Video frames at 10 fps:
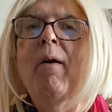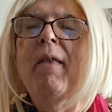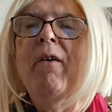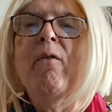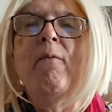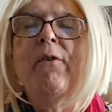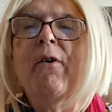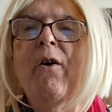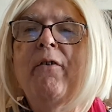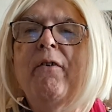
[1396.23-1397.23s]
that almost
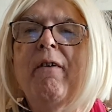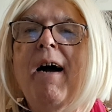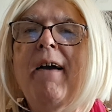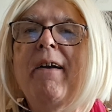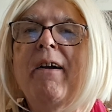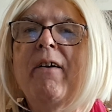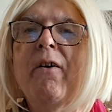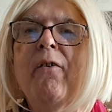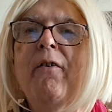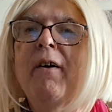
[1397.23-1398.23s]
caused a riot in
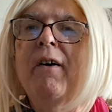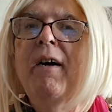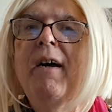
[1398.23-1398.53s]
Kenosha.